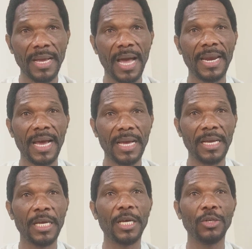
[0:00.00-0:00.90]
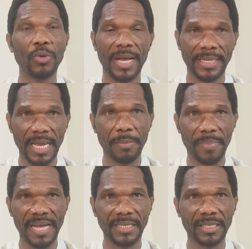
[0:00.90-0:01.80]
Ghana, you can take
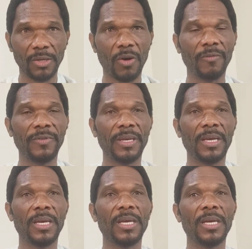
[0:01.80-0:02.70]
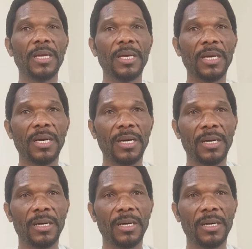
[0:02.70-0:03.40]
part of the